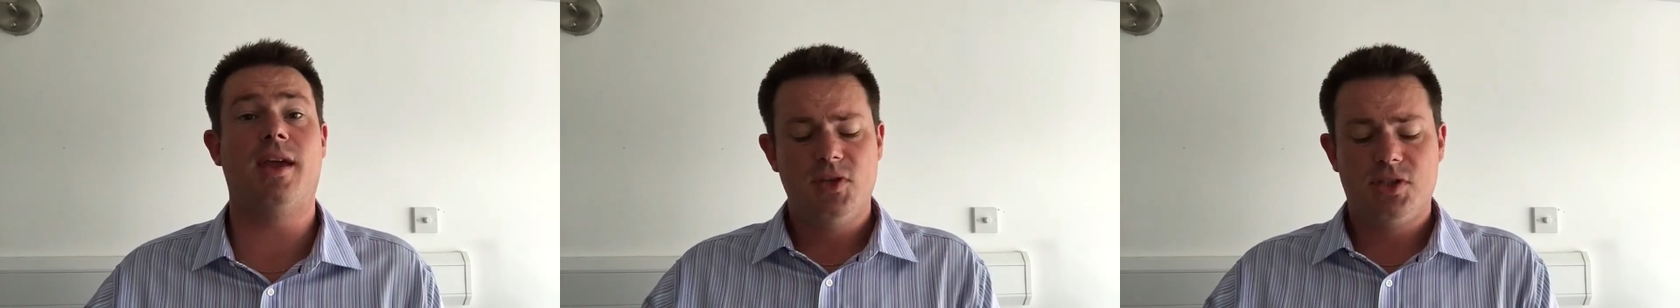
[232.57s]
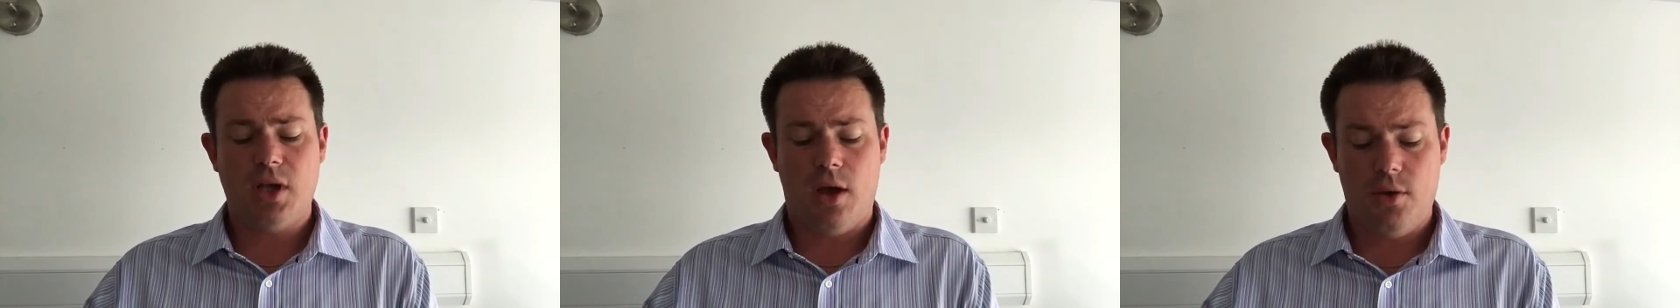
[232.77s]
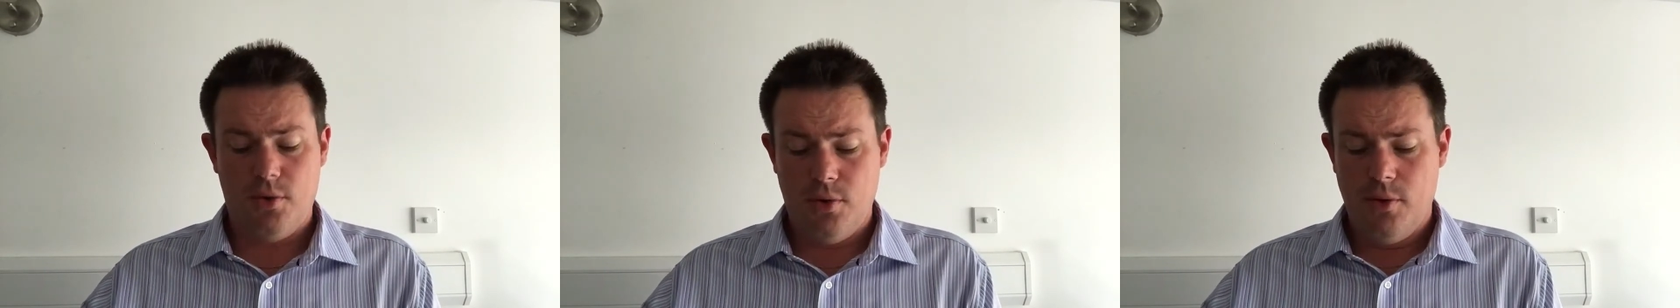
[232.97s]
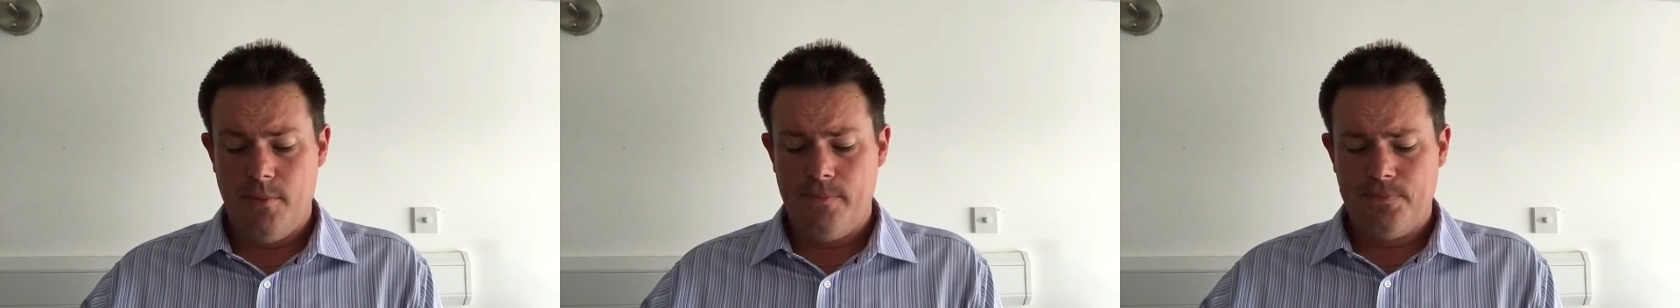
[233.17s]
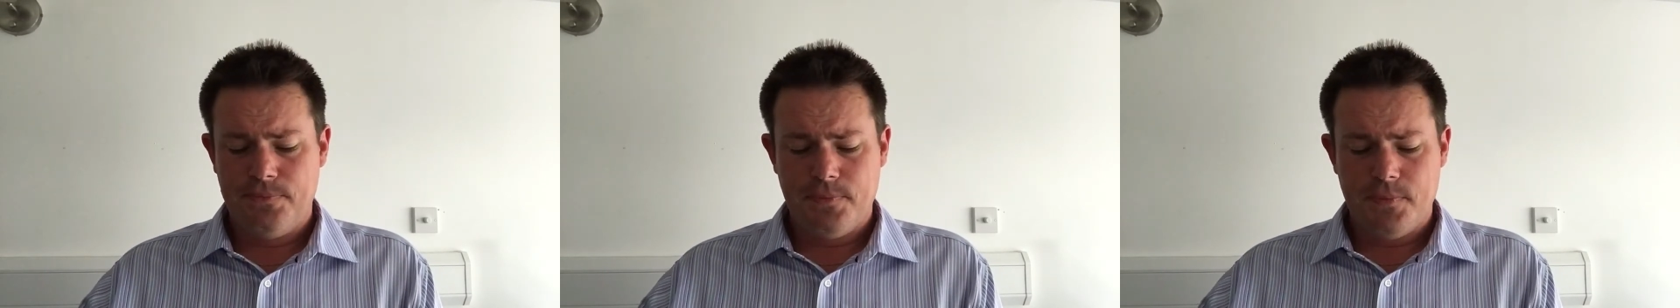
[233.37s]
So,
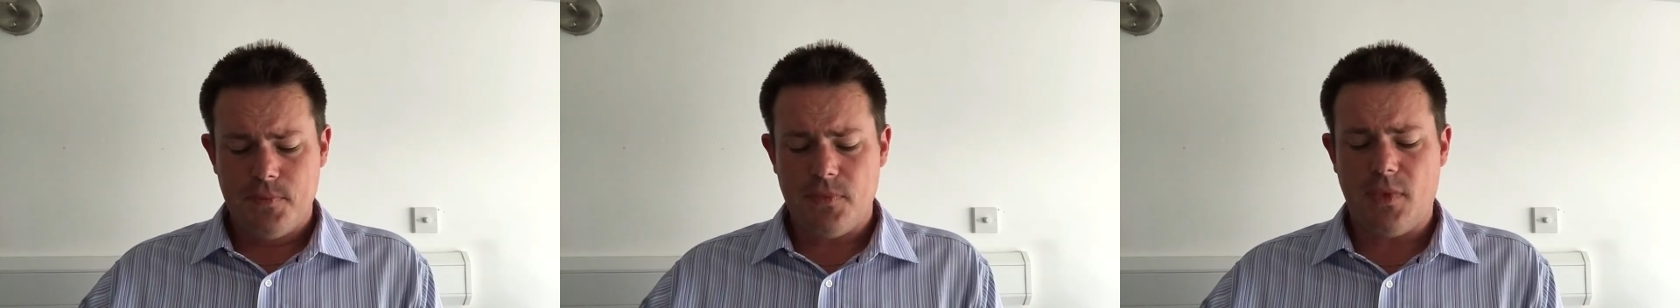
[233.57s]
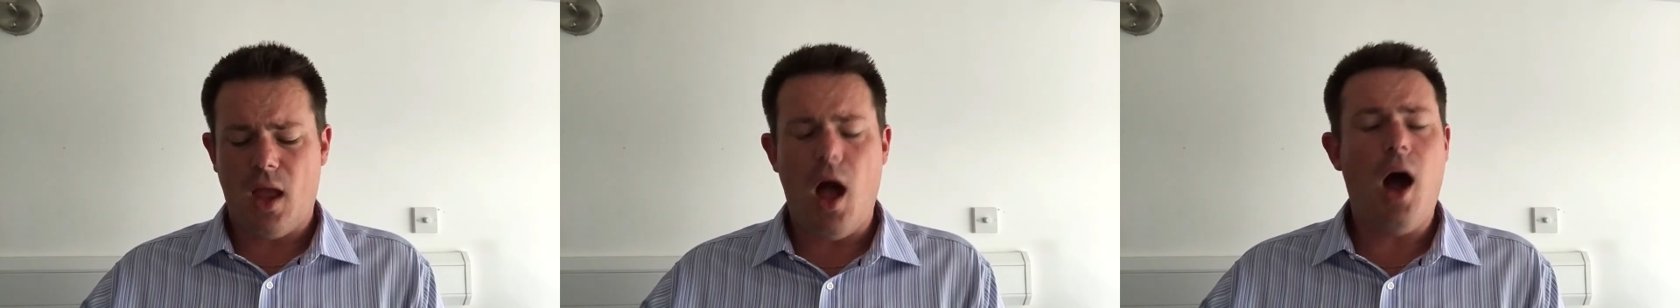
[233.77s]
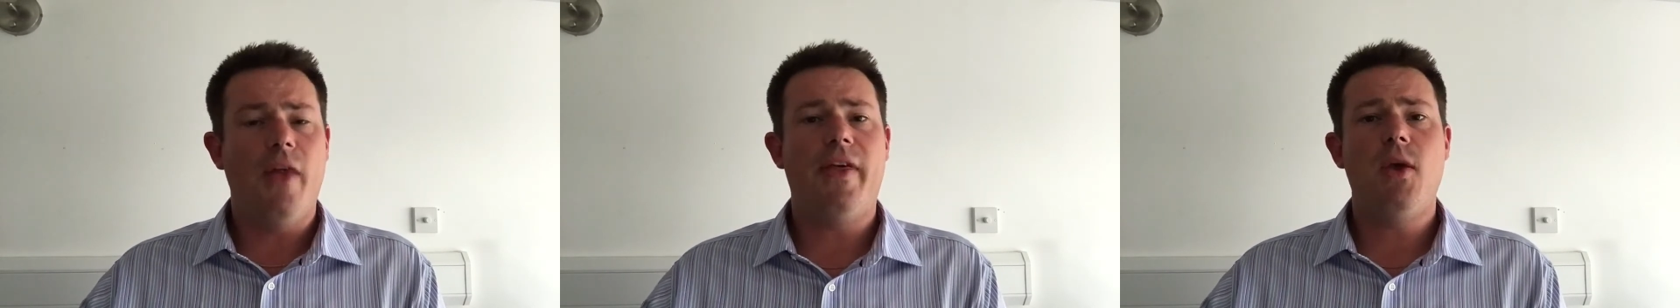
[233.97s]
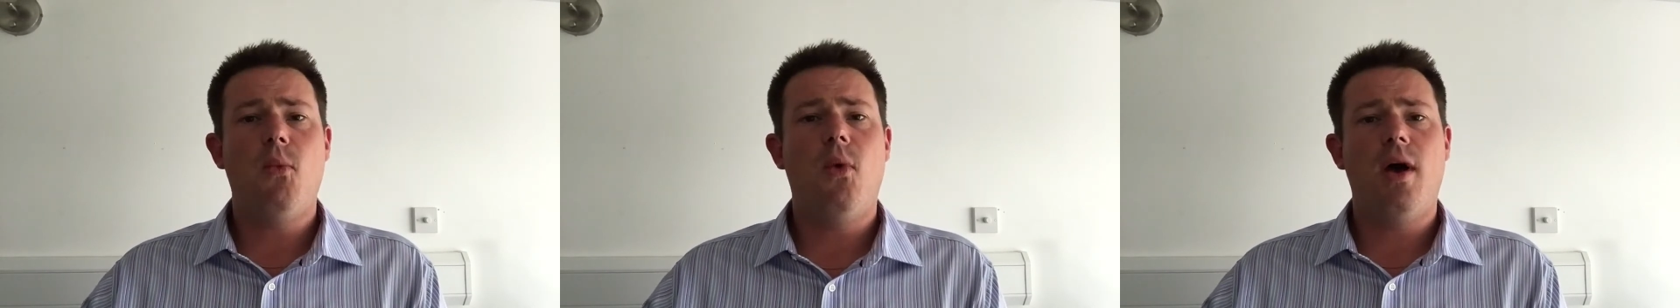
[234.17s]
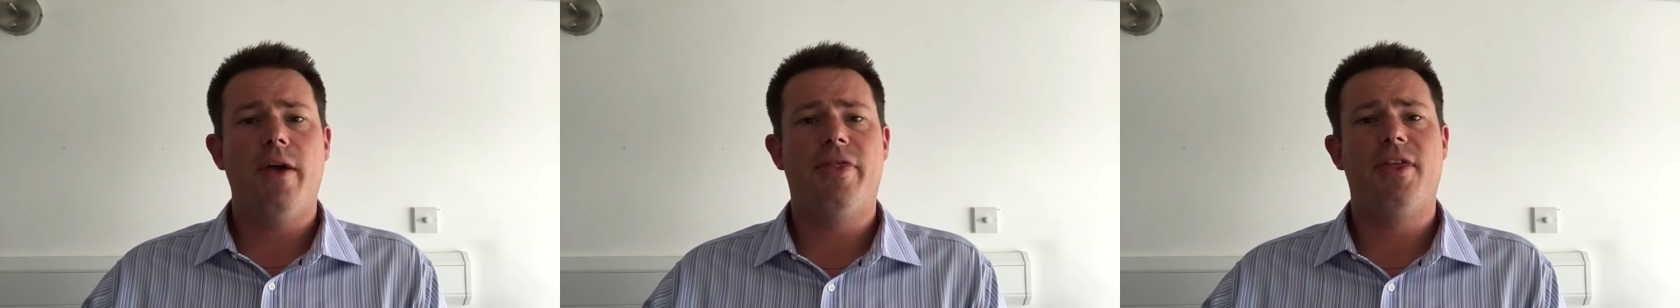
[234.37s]
are they
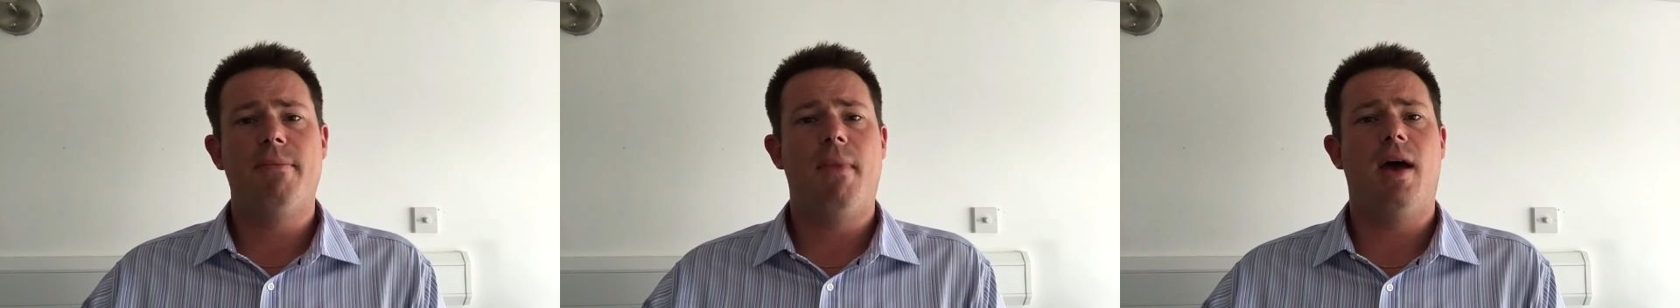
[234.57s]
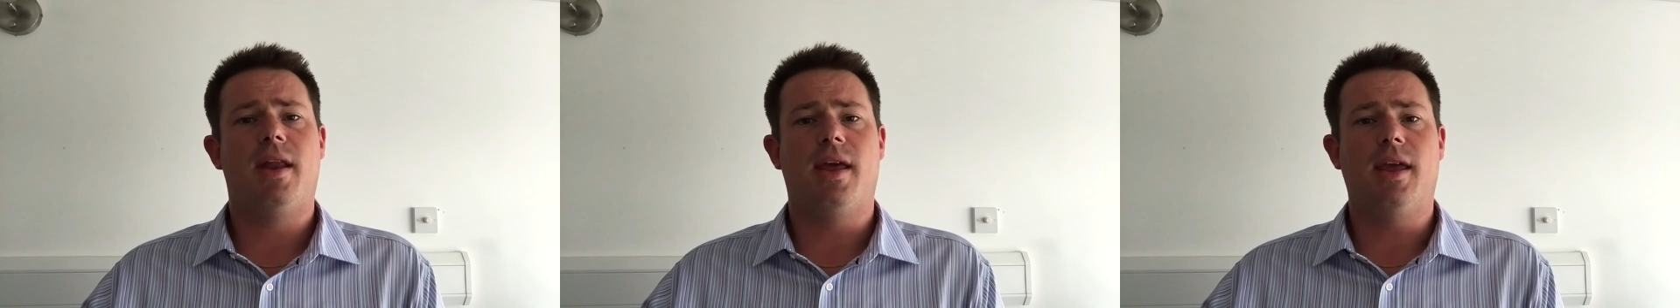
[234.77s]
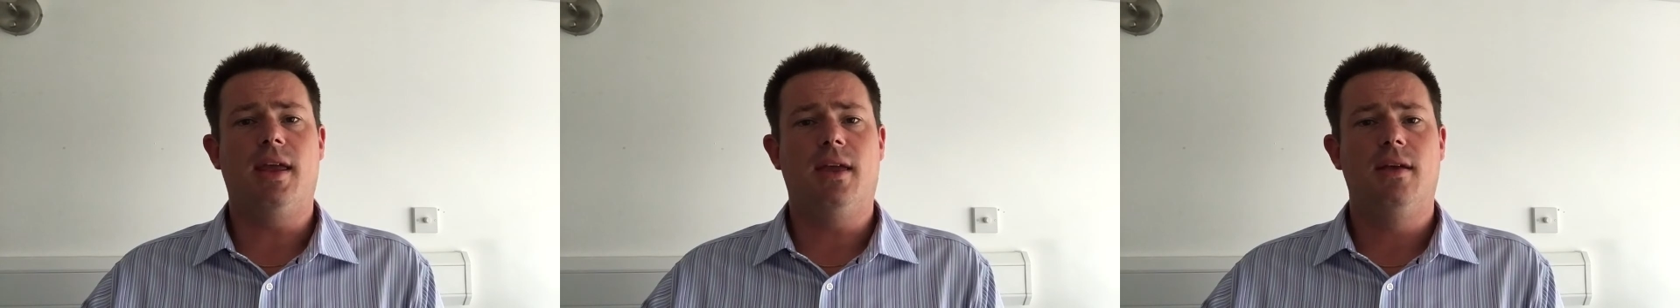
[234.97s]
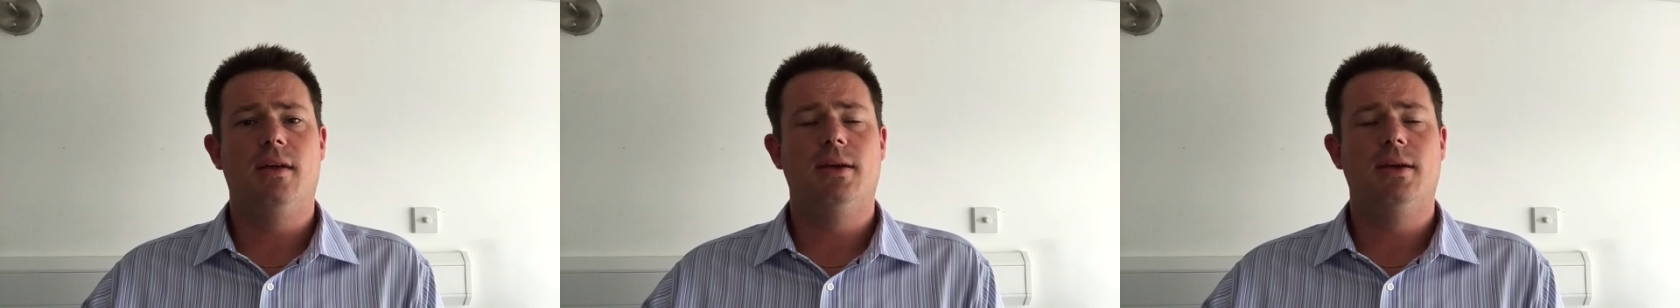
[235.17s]
worth the money?